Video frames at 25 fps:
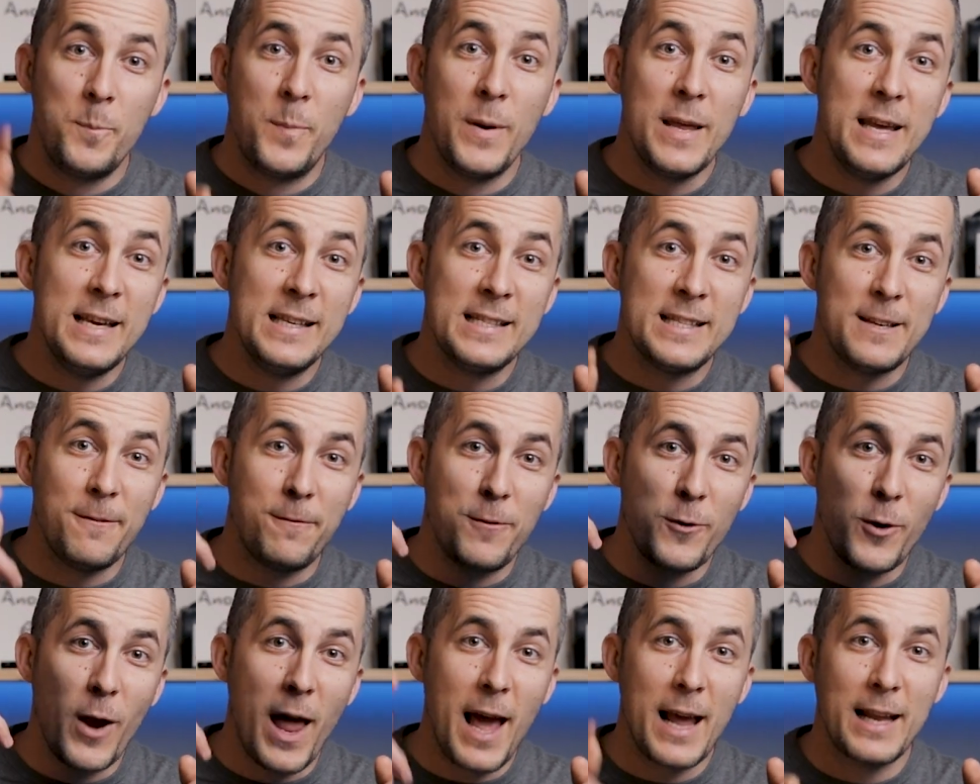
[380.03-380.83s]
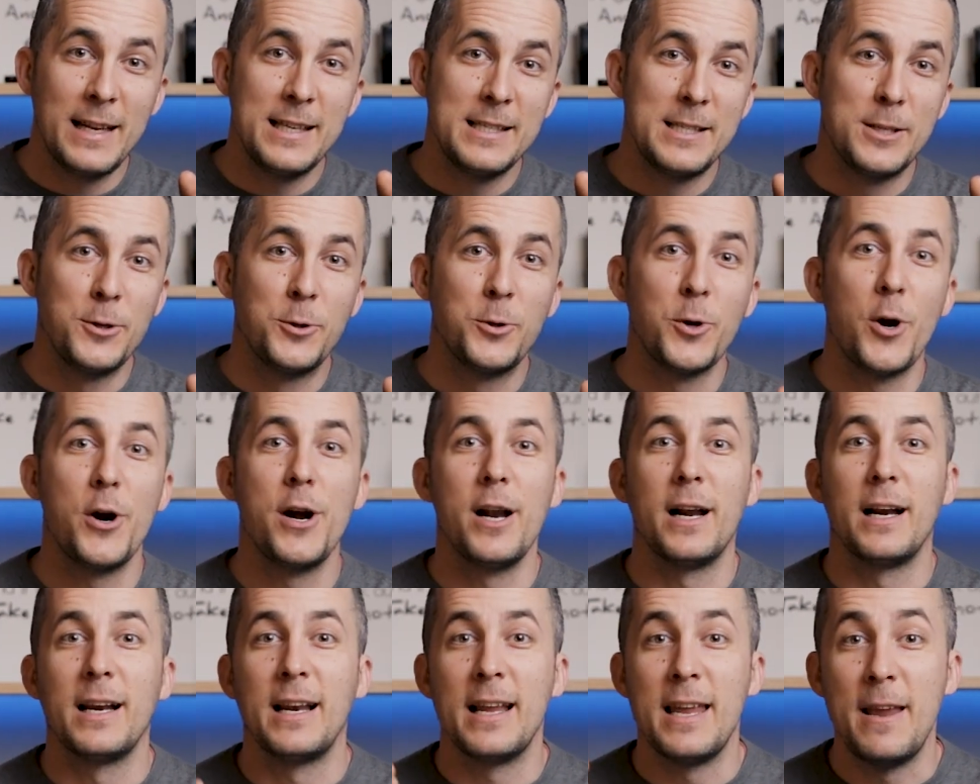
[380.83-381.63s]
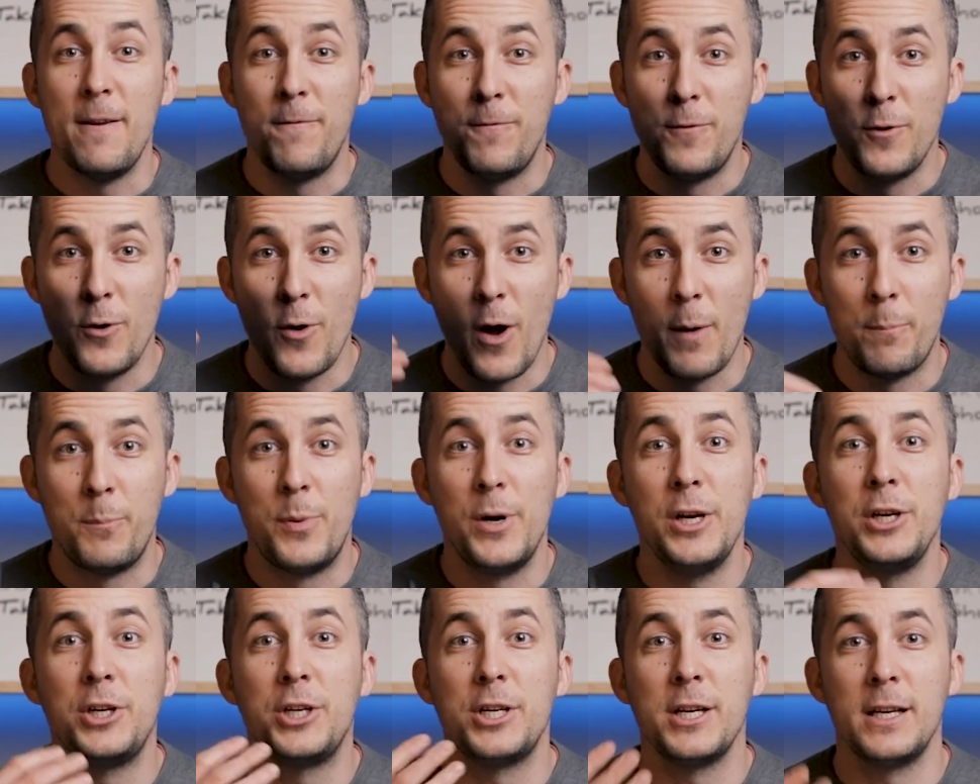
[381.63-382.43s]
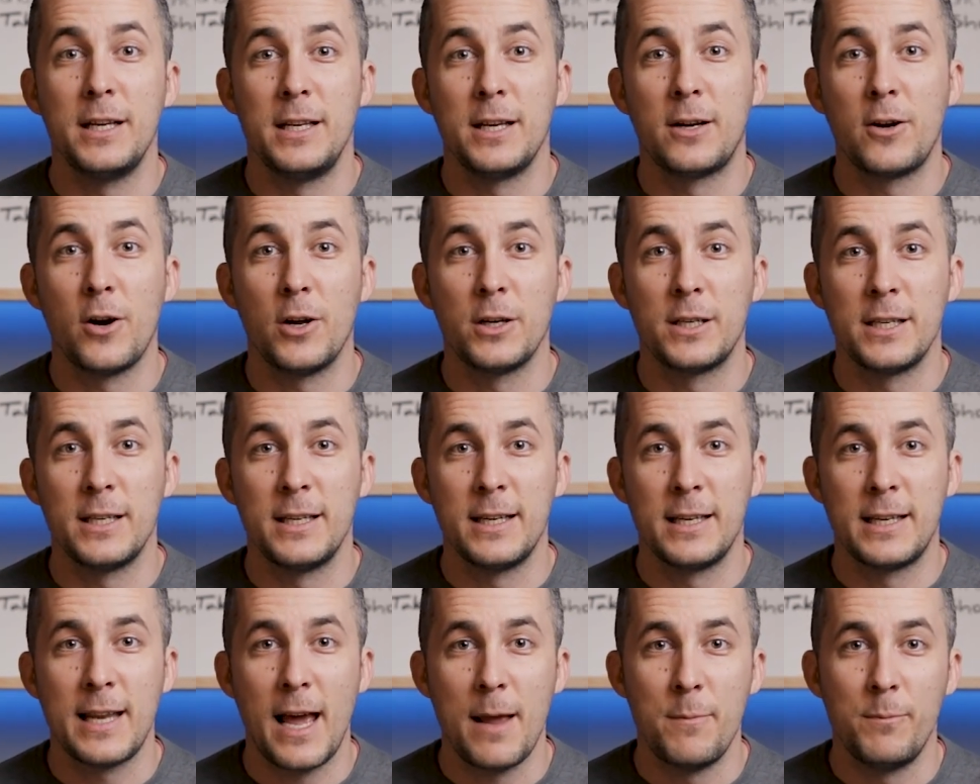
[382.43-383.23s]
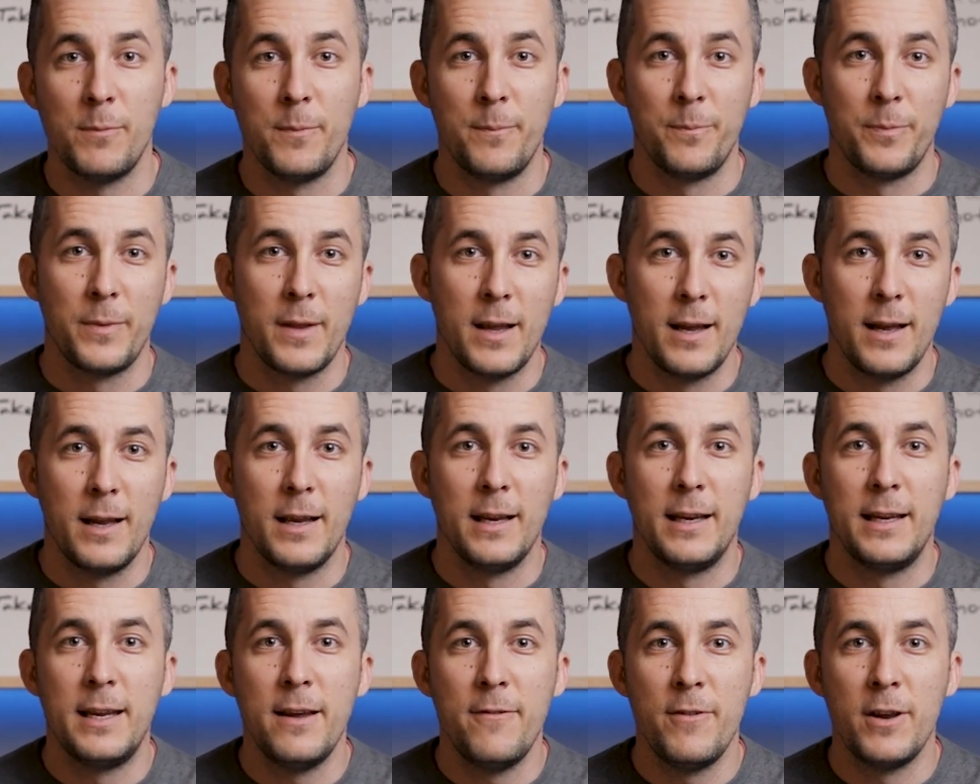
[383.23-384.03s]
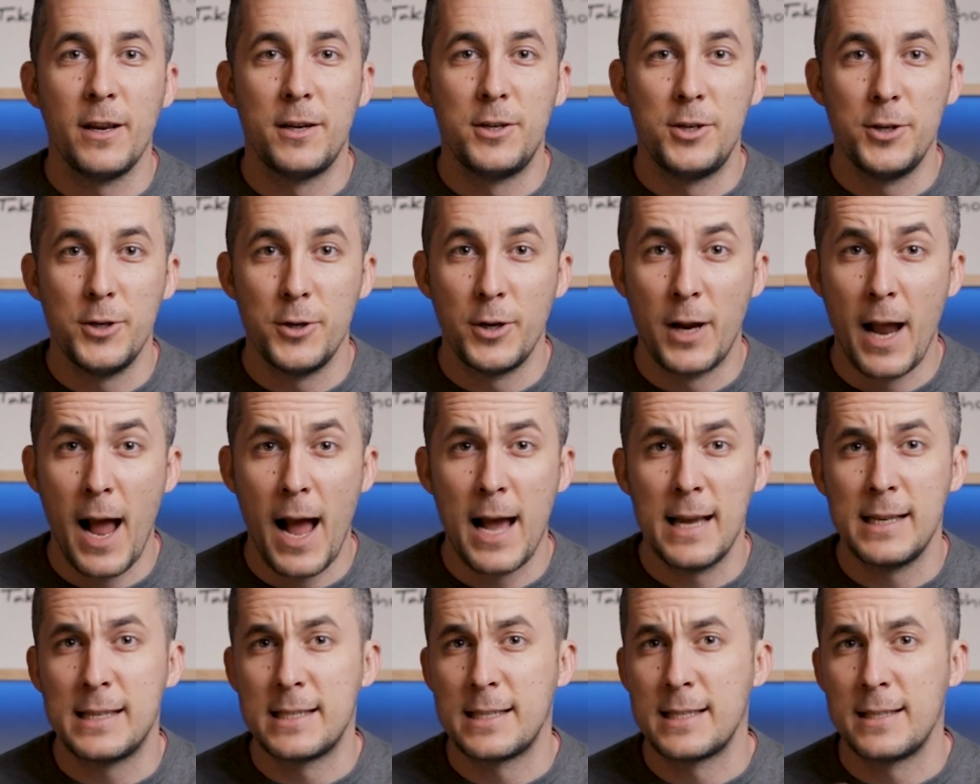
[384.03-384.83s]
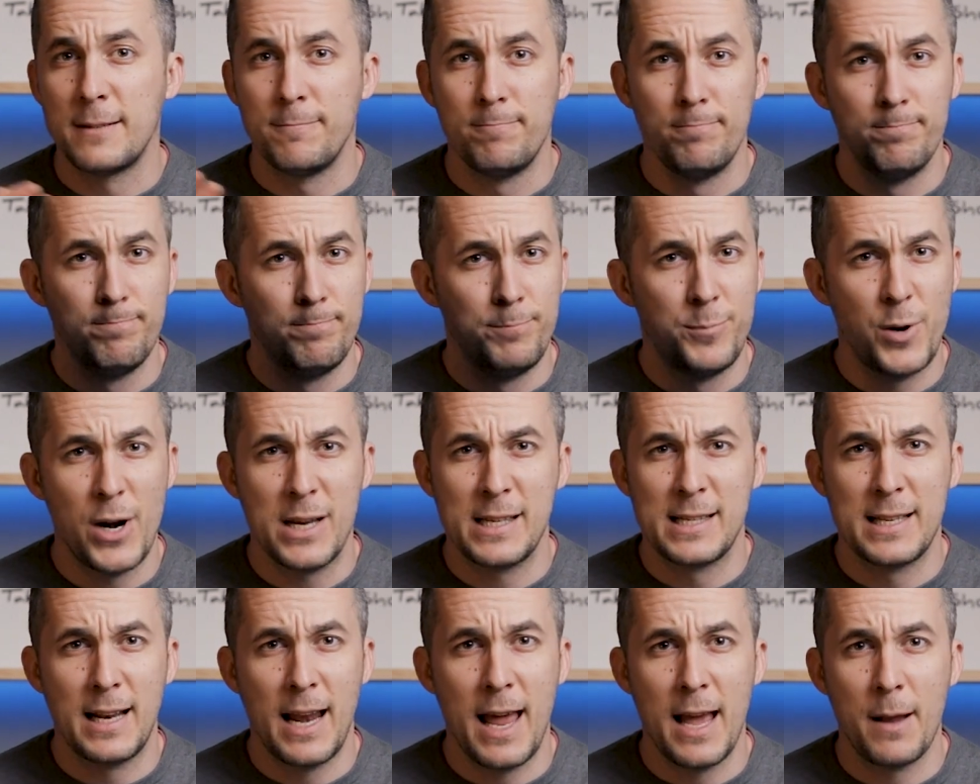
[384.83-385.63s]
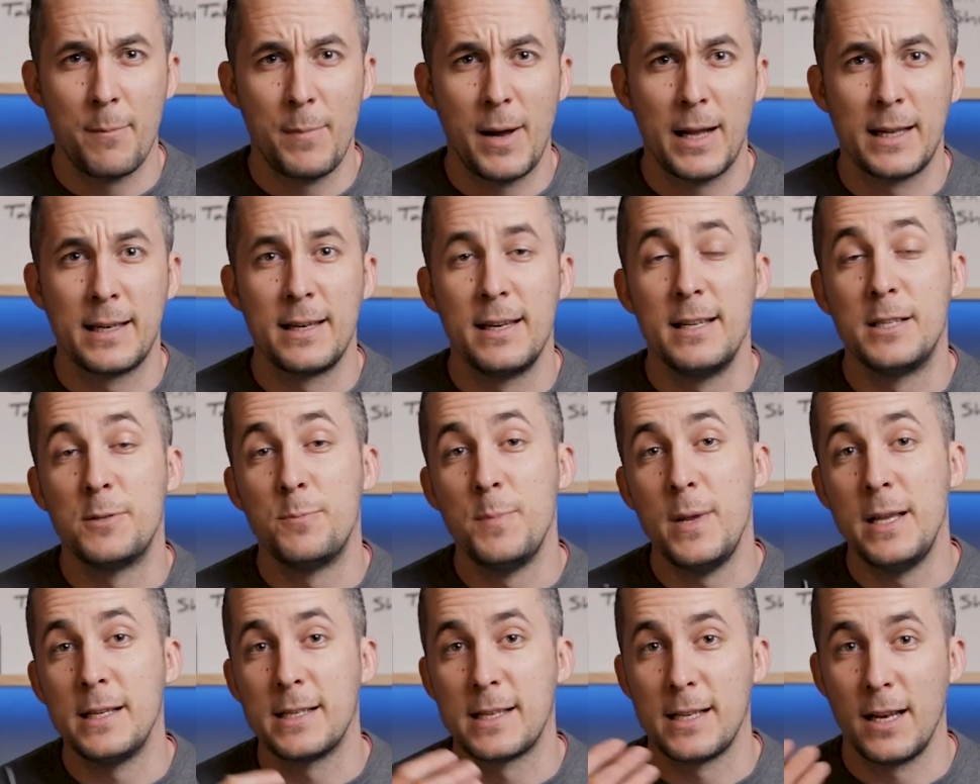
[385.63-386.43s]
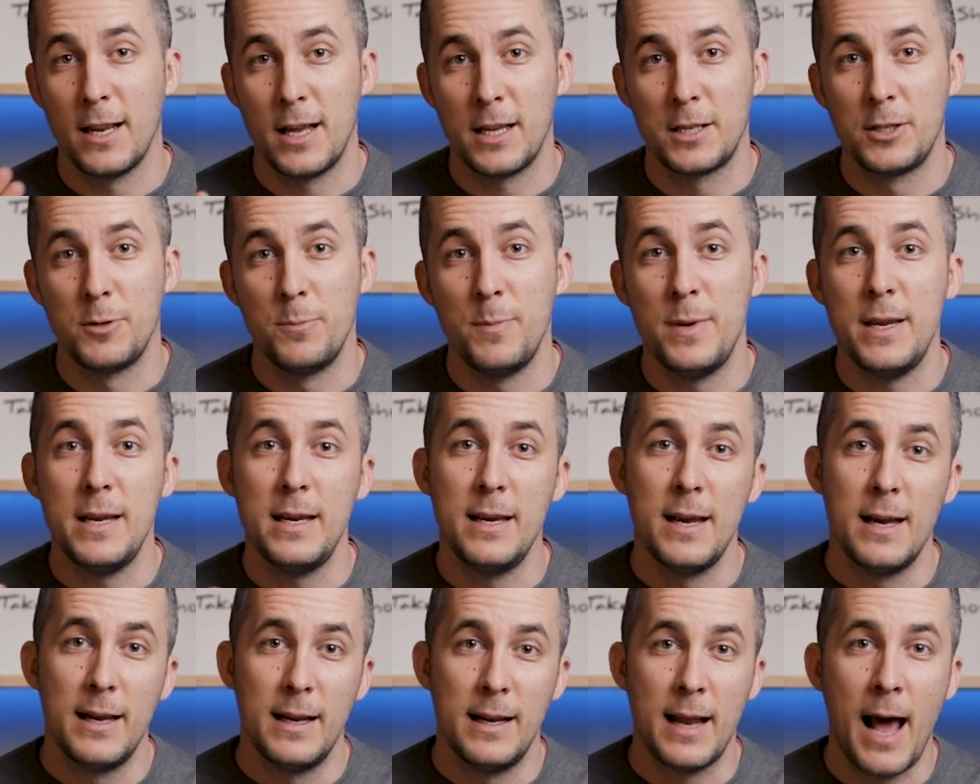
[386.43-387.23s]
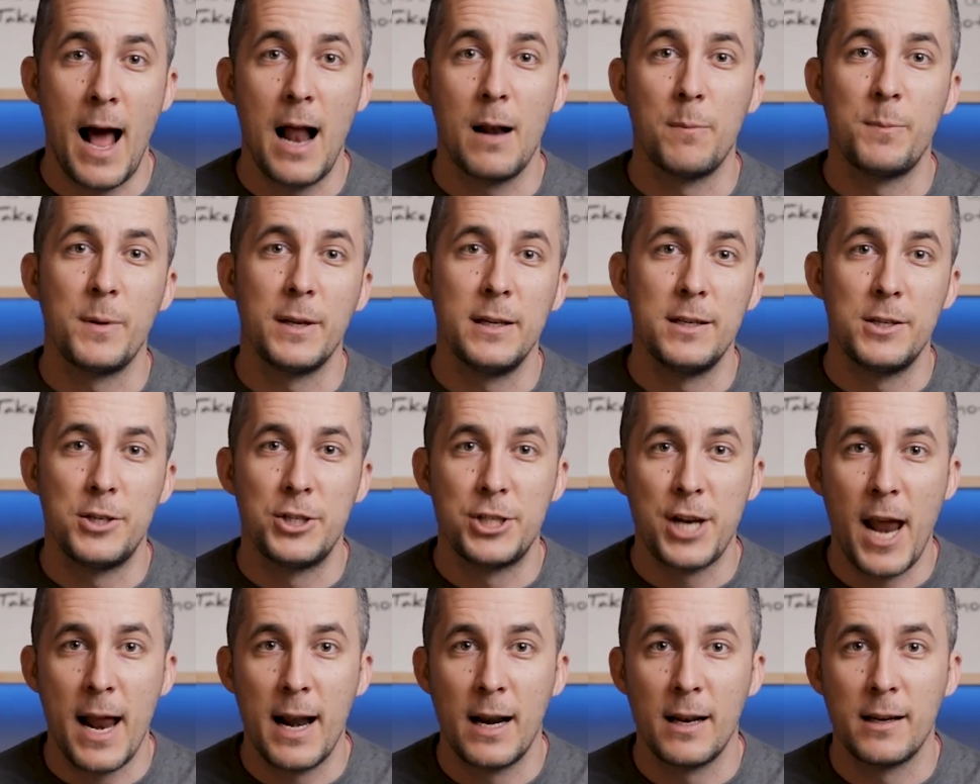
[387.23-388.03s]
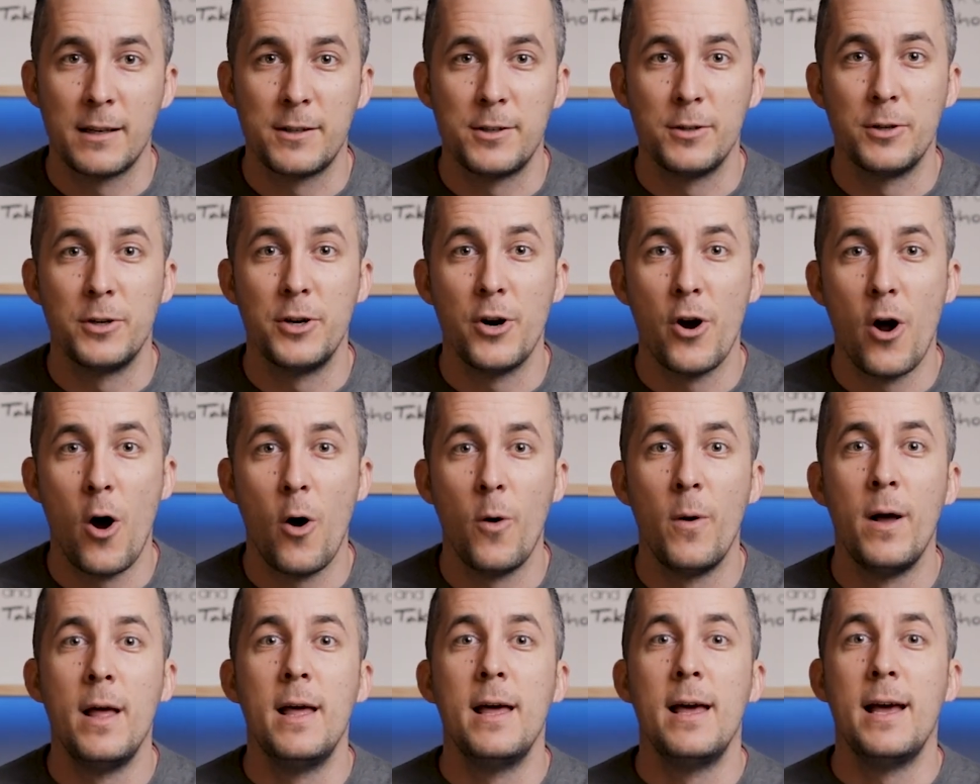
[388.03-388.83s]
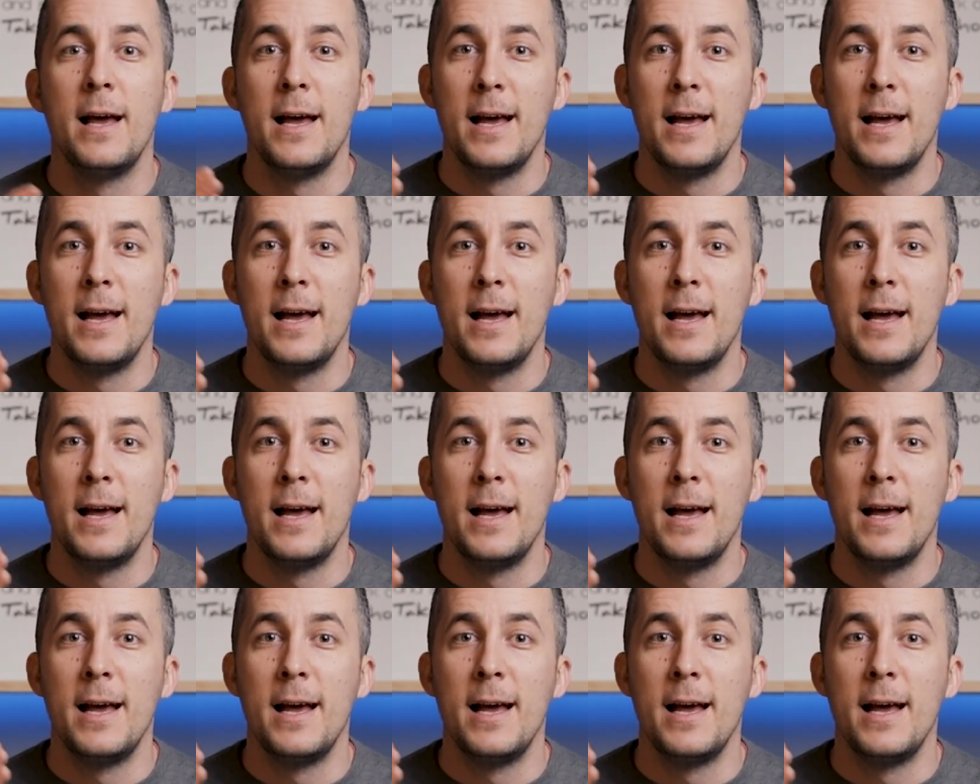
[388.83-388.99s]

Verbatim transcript: Please, if you like this tutorial, if you appreciate the content that I'm giving to you guys, press the like button. It means a lot to me. It's helping the channel to grow.